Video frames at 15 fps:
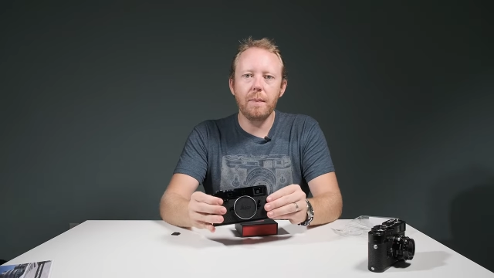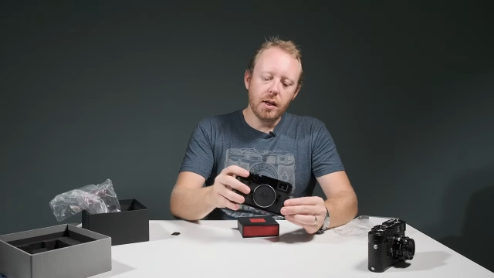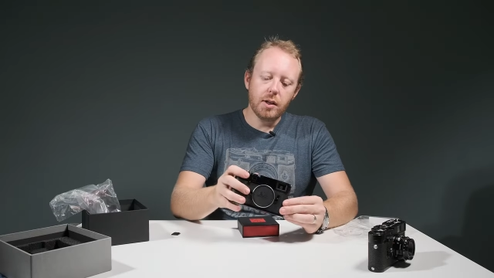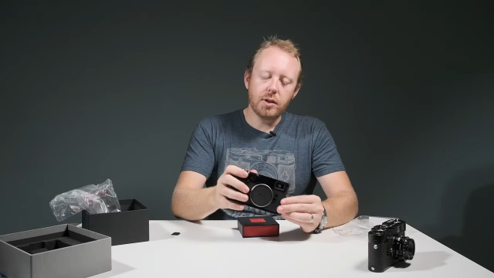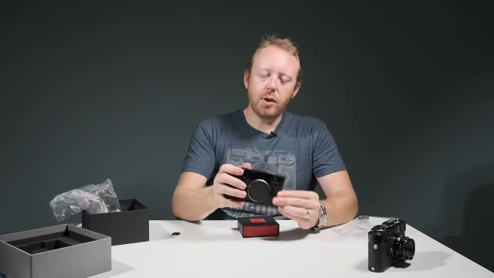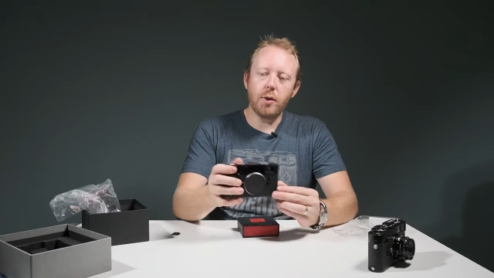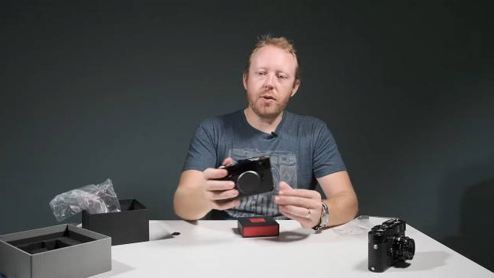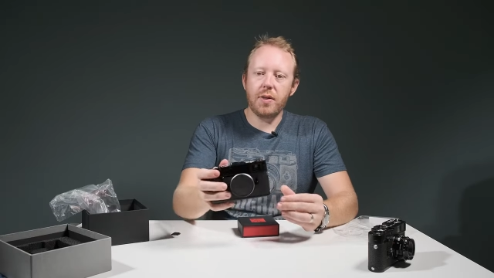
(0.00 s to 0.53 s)

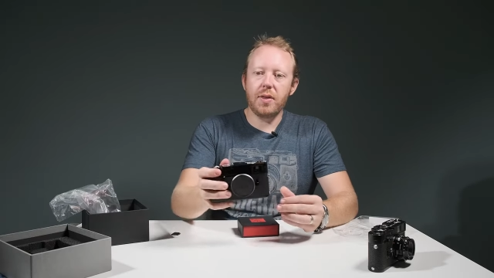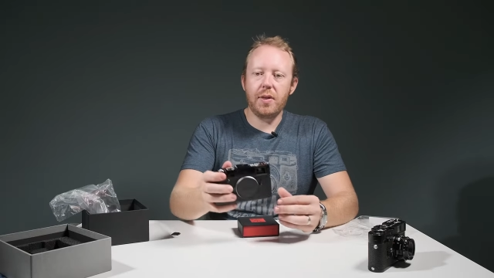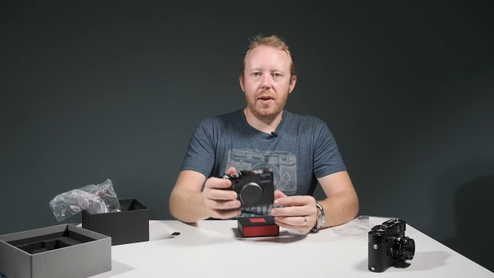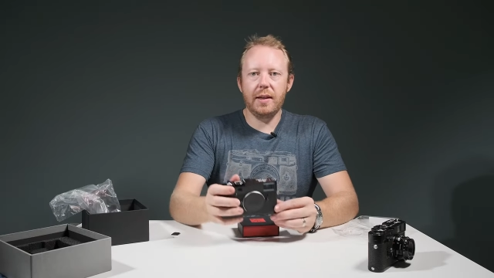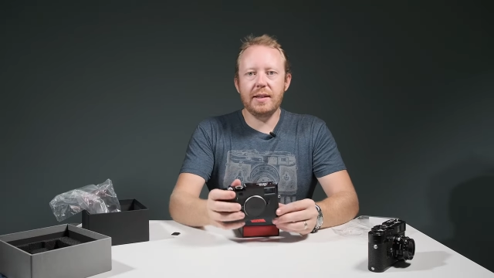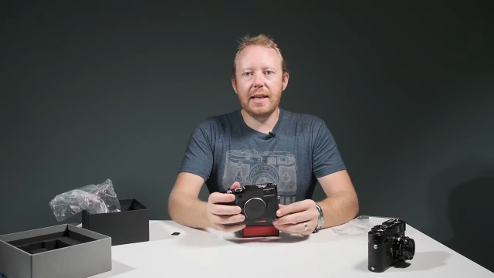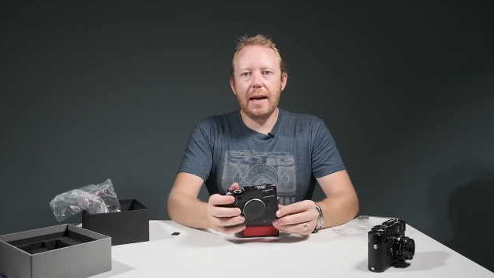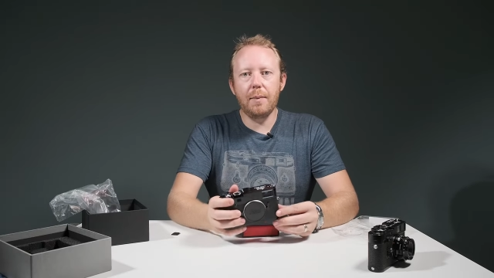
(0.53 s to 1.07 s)
So
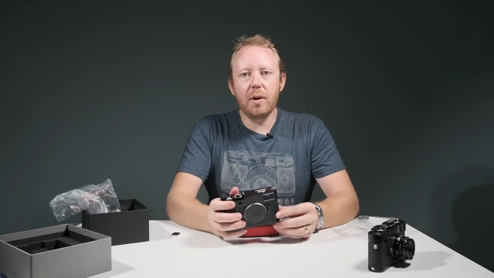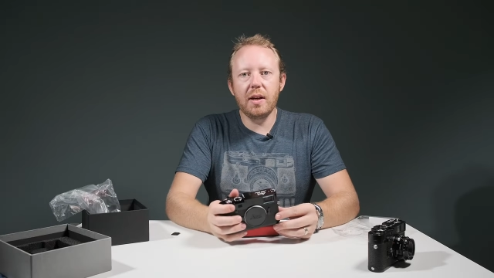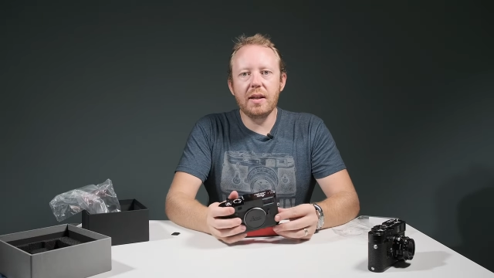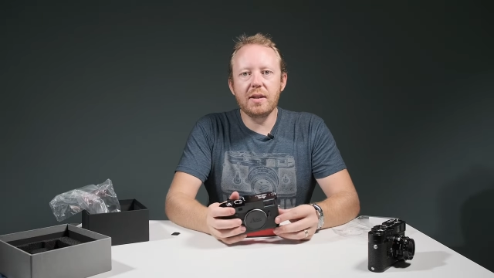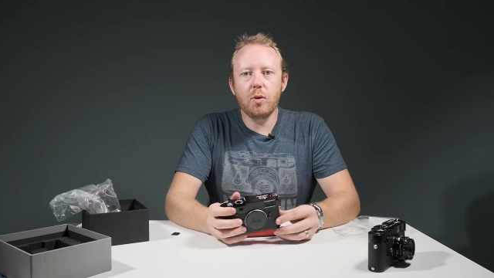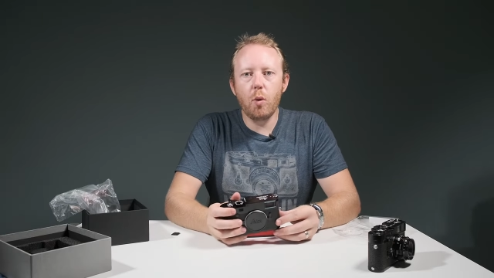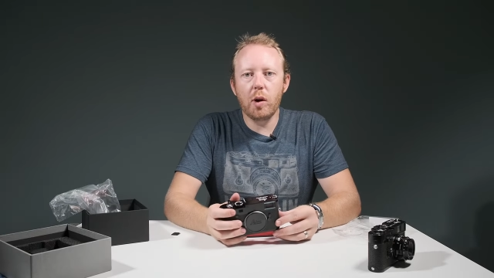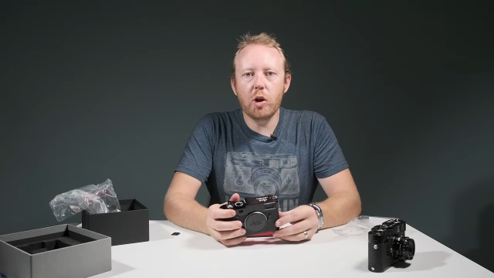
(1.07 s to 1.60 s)
this camera
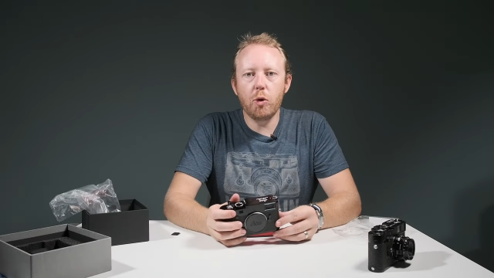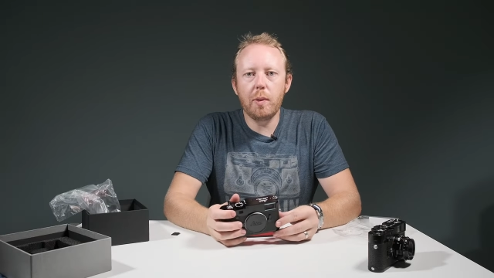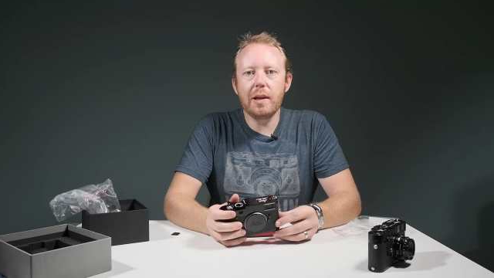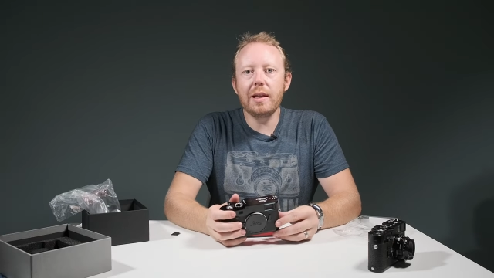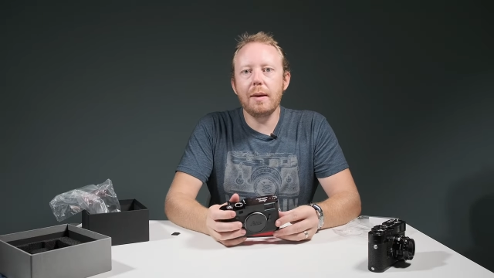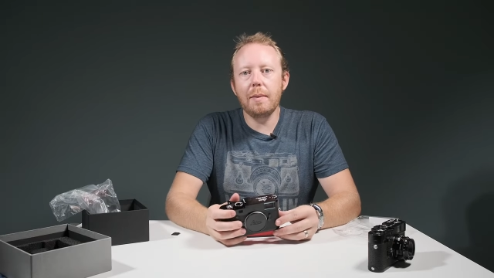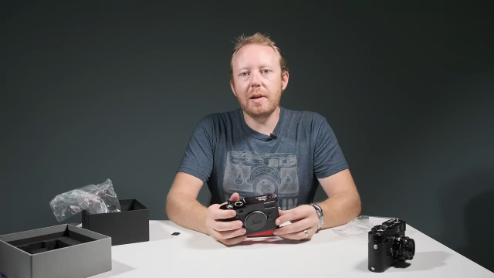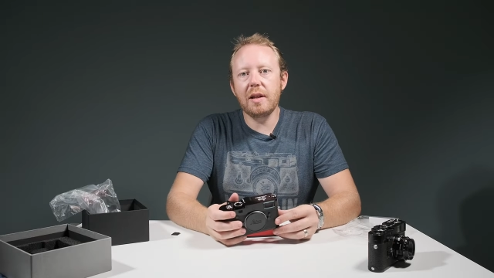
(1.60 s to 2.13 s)
is going to be
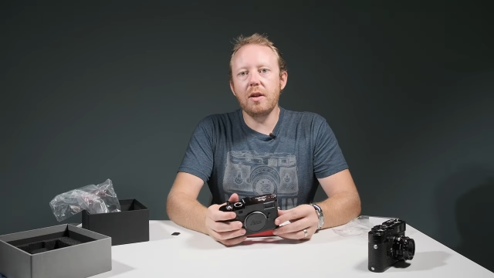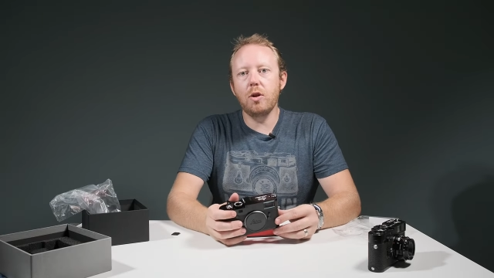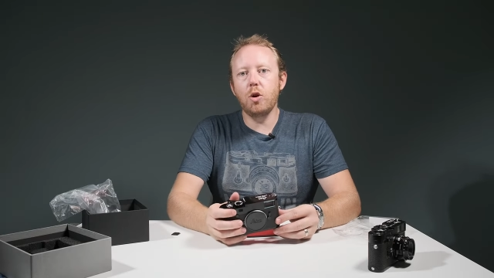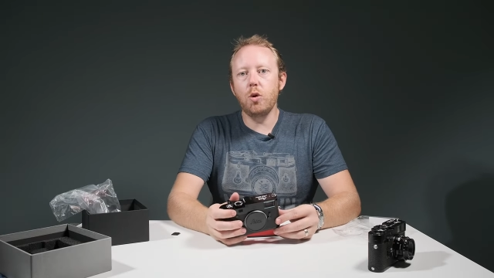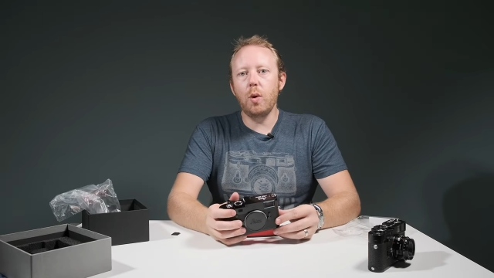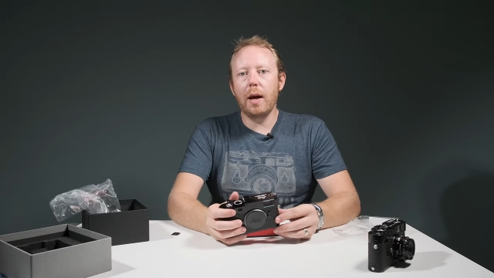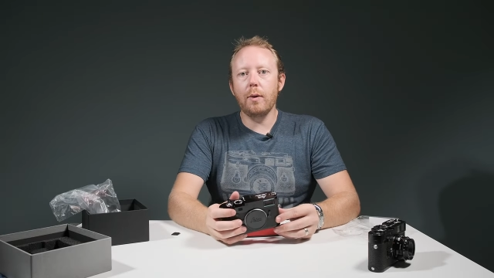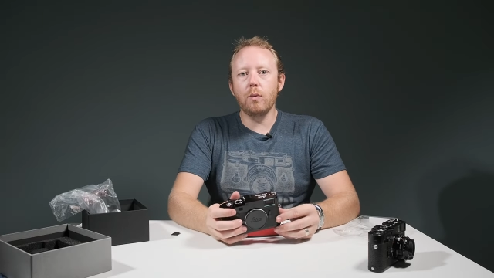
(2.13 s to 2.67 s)
limited
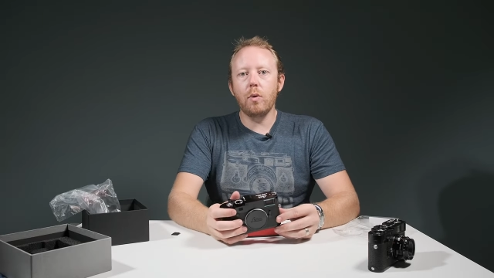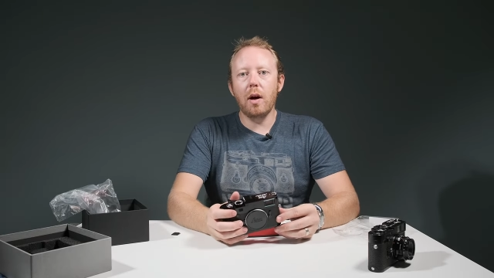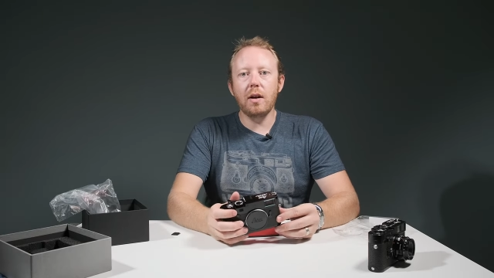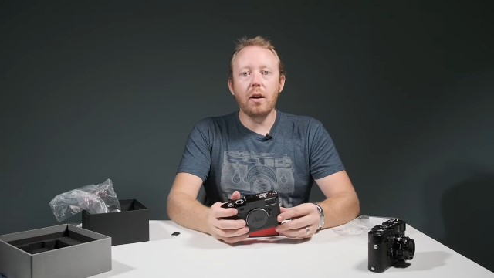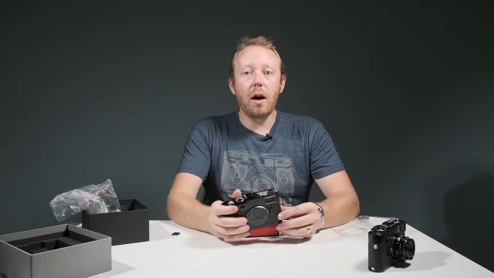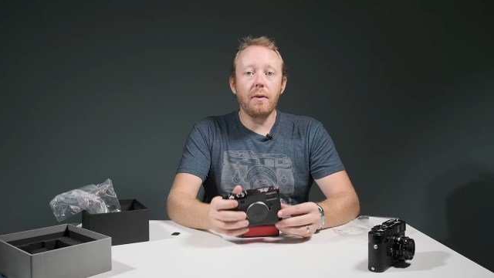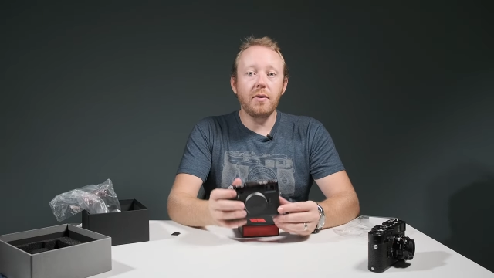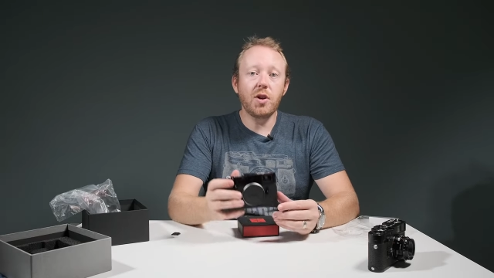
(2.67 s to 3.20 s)
to a run
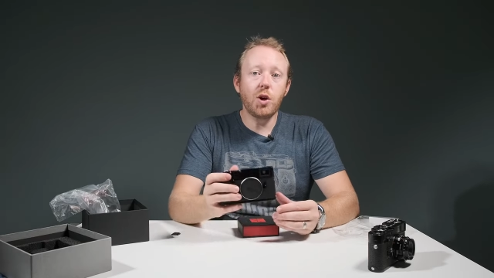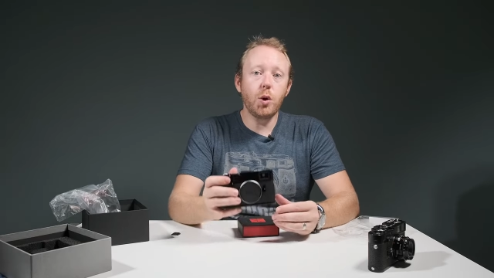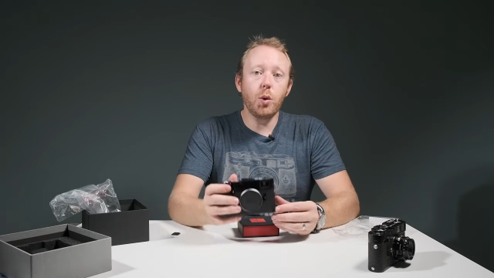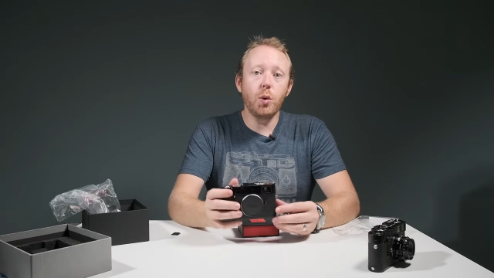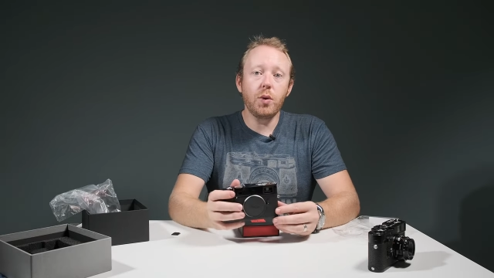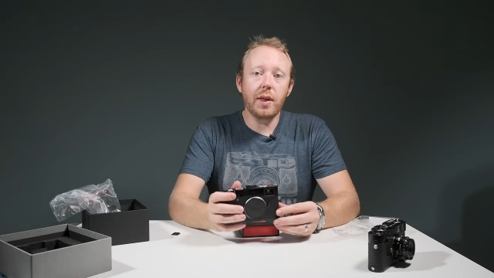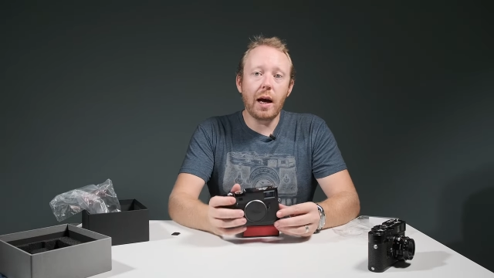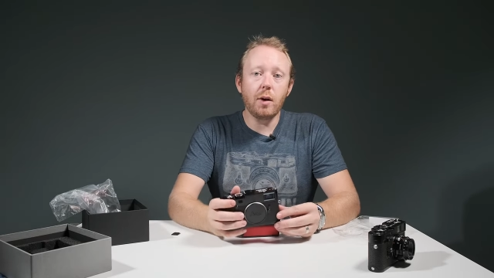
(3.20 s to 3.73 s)
of
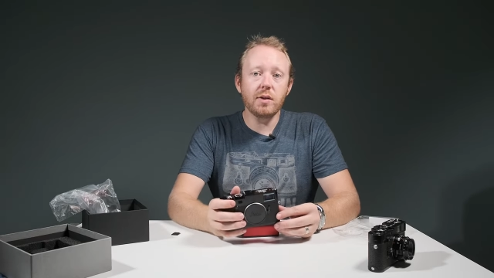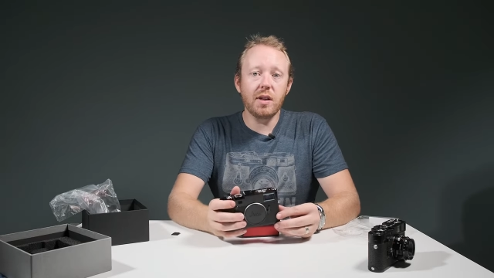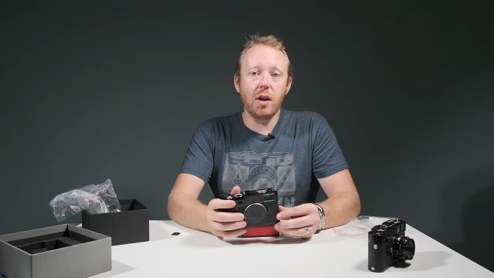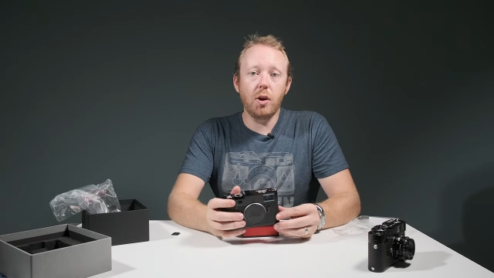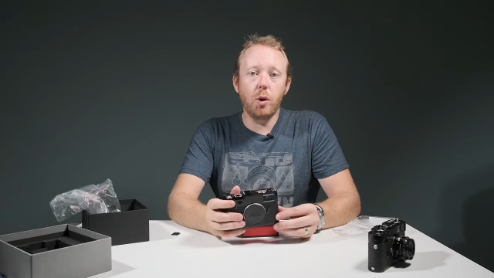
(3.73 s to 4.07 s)
2,000